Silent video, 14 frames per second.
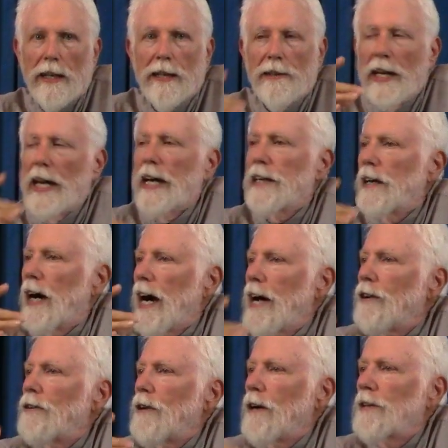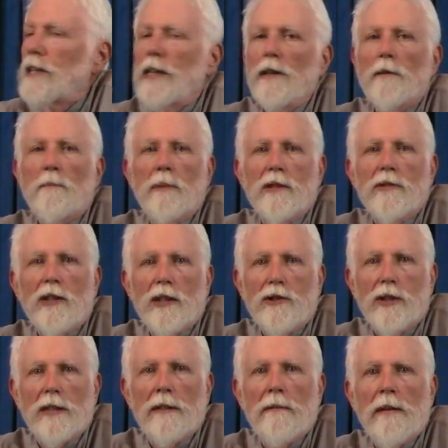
They had a hierarchical position